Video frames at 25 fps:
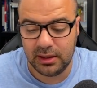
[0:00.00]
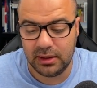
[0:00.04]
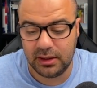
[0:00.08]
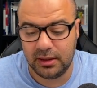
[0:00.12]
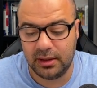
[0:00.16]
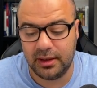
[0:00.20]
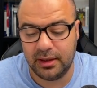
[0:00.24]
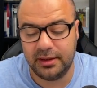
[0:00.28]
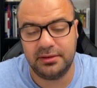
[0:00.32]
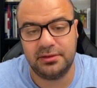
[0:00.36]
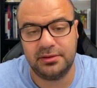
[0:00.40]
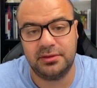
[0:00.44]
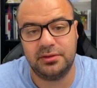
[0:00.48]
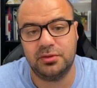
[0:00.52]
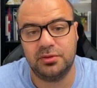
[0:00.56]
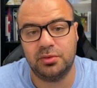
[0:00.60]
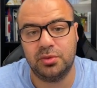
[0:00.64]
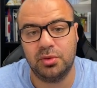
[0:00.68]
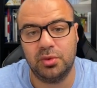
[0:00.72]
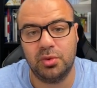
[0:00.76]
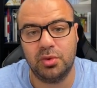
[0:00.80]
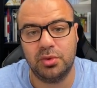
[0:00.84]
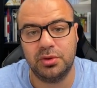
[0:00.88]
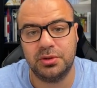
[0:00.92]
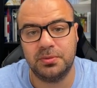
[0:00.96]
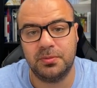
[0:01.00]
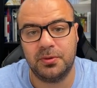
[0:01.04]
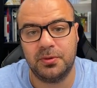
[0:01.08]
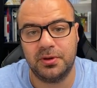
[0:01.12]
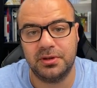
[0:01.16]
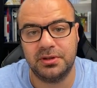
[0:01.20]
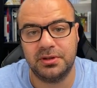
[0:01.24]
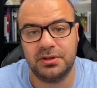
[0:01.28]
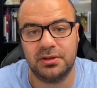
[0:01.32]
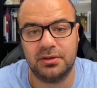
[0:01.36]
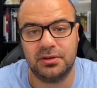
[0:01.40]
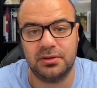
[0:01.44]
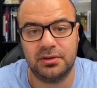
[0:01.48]
lighter turquoise
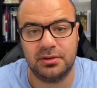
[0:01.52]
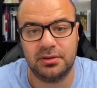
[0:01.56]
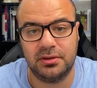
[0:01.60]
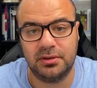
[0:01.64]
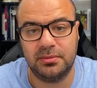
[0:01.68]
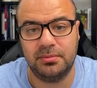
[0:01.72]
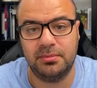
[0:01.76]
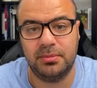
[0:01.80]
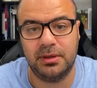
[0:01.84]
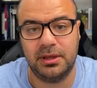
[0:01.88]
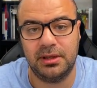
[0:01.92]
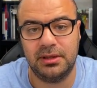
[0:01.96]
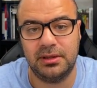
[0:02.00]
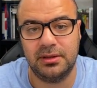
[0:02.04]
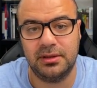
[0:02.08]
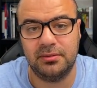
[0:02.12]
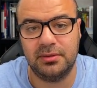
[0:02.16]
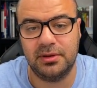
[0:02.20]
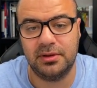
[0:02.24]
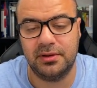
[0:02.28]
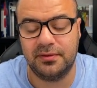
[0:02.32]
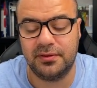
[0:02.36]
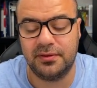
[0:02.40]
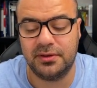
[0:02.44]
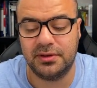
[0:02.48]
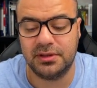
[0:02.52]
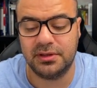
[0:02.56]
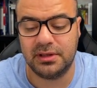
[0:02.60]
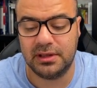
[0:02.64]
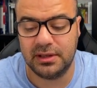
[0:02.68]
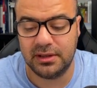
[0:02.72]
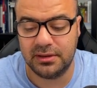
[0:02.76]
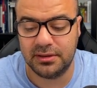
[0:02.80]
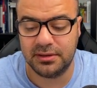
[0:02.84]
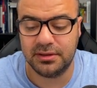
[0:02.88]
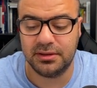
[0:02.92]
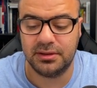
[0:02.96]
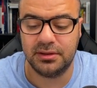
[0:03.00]
parts are painted with the first
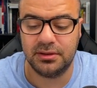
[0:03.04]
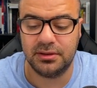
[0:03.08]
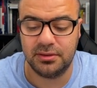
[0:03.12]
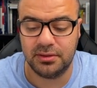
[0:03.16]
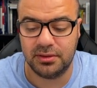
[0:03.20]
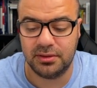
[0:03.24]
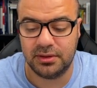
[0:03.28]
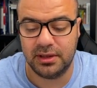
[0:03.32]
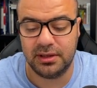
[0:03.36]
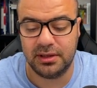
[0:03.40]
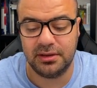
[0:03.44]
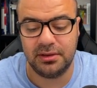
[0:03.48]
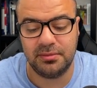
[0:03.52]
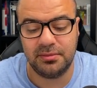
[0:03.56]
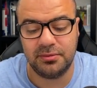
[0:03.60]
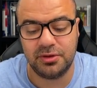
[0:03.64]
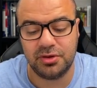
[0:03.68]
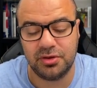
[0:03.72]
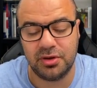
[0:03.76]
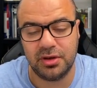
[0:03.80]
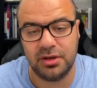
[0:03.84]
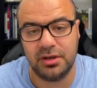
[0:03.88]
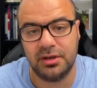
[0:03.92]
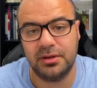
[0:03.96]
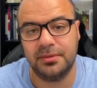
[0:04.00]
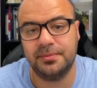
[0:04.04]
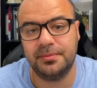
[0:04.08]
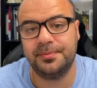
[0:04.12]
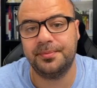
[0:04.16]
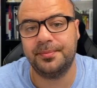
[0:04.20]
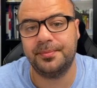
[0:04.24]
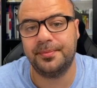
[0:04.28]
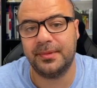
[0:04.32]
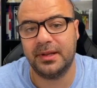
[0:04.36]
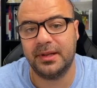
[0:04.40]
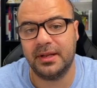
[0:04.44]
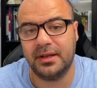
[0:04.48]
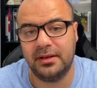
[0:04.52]
layers, let them dry,
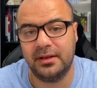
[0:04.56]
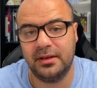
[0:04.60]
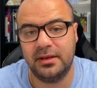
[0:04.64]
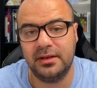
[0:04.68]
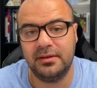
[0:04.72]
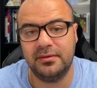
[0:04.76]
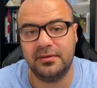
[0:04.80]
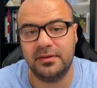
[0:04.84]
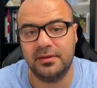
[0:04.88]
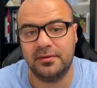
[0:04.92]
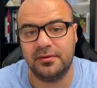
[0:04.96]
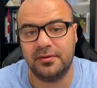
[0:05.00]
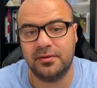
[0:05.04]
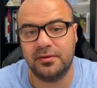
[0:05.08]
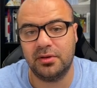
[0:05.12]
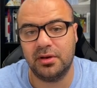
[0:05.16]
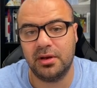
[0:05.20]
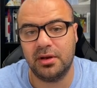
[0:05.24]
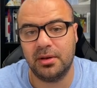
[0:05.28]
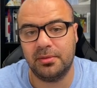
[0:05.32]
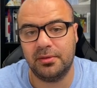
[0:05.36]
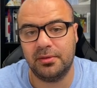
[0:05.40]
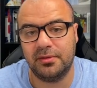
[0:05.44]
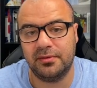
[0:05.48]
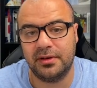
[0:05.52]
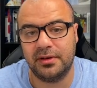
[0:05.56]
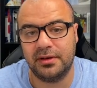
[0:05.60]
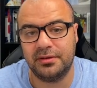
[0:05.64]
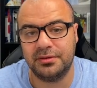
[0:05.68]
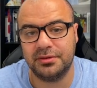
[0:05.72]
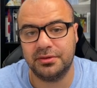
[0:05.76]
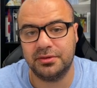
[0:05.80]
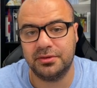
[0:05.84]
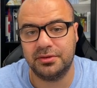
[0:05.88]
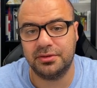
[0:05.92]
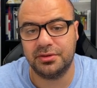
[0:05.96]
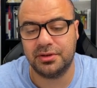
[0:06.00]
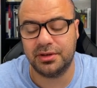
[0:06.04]
leave them for a couple of hours
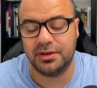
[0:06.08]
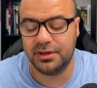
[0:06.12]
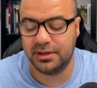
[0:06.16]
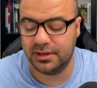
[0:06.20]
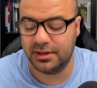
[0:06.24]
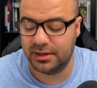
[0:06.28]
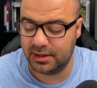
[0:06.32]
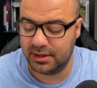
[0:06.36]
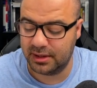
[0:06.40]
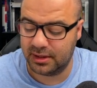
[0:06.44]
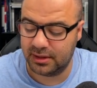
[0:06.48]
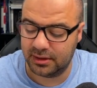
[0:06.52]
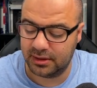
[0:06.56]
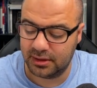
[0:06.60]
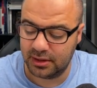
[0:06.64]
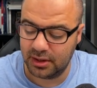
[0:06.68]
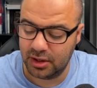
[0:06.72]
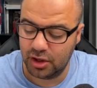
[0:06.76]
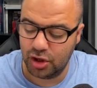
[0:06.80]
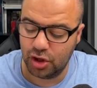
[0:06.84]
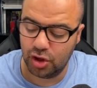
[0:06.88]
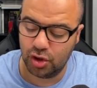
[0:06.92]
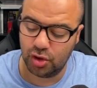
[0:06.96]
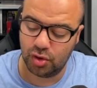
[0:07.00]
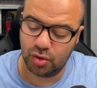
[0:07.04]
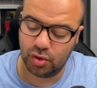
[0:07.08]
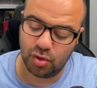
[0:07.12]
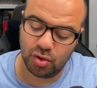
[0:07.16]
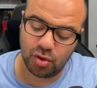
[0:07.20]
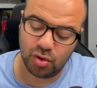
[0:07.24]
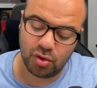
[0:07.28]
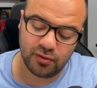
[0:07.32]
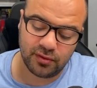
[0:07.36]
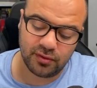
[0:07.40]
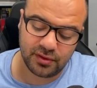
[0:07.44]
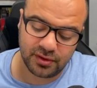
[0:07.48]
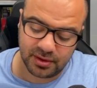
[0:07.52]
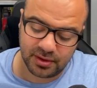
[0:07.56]
to dry, and then go
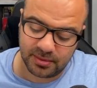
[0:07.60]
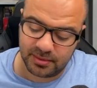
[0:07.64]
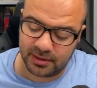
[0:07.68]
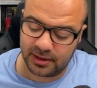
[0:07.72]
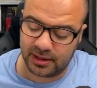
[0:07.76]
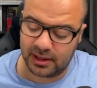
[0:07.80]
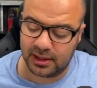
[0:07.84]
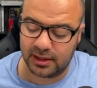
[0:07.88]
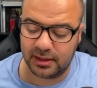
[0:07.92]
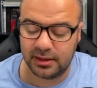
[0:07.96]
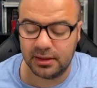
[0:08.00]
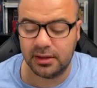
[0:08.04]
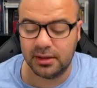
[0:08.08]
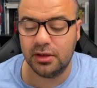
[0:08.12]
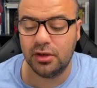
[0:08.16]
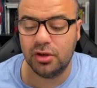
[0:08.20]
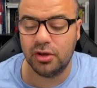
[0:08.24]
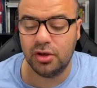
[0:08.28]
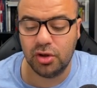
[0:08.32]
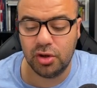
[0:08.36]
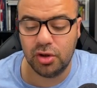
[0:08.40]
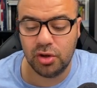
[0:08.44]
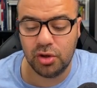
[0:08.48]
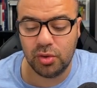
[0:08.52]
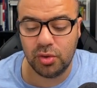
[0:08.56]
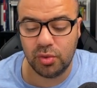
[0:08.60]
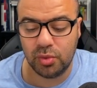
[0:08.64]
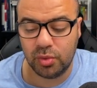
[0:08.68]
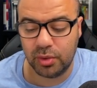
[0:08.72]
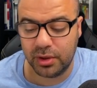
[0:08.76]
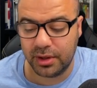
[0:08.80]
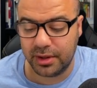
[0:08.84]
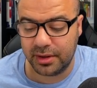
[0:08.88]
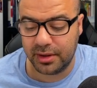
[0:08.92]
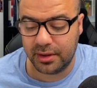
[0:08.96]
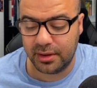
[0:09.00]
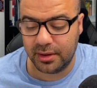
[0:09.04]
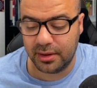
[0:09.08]
over them again
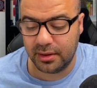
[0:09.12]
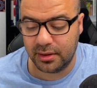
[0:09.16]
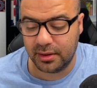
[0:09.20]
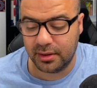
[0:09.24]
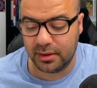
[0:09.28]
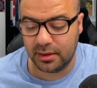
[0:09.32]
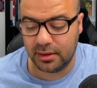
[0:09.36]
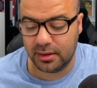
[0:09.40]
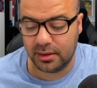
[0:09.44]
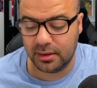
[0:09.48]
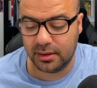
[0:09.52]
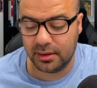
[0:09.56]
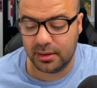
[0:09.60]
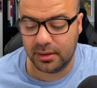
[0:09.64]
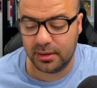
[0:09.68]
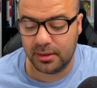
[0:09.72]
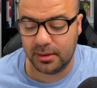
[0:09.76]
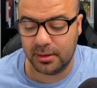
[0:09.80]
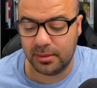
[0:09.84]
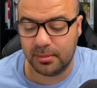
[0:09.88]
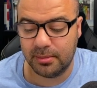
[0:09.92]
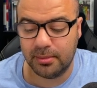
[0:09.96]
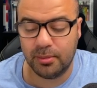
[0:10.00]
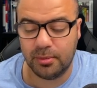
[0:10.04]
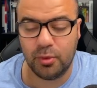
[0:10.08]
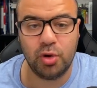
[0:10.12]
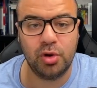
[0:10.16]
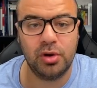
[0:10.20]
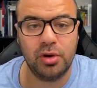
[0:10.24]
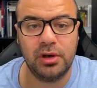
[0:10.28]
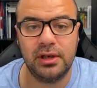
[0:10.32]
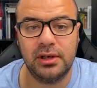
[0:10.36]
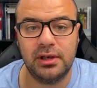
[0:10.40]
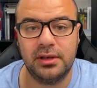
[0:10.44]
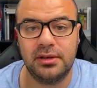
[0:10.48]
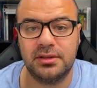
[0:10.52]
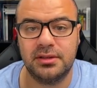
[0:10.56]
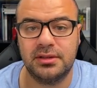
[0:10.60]
with more
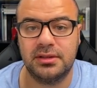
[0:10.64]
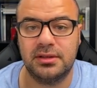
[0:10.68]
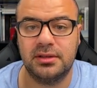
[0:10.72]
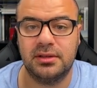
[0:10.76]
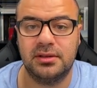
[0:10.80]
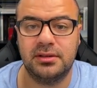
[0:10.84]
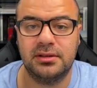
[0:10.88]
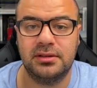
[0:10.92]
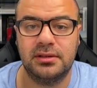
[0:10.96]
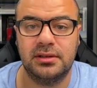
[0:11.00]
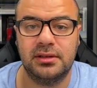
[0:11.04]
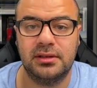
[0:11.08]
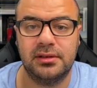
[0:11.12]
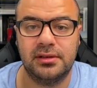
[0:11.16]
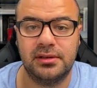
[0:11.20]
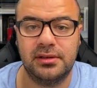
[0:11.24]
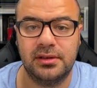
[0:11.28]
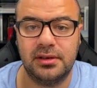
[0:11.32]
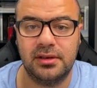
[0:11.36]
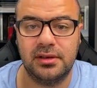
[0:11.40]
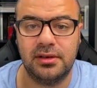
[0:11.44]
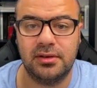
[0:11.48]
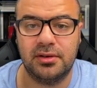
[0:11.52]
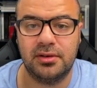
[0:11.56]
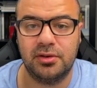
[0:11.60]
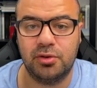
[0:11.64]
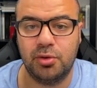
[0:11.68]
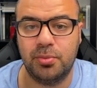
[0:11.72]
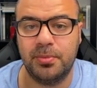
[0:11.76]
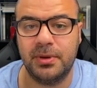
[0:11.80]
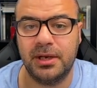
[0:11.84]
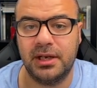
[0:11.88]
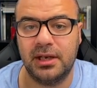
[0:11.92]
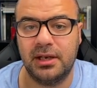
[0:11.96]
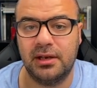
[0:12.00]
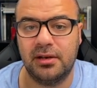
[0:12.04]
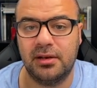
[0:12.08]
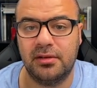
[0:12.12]
layers until they are
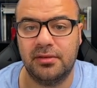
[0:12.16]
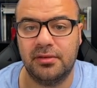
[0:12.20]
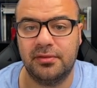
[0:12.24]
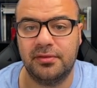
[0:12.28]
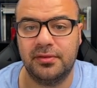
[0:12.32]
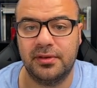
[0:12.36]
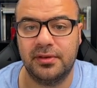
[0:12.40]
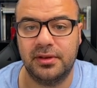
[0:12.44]
opaque enough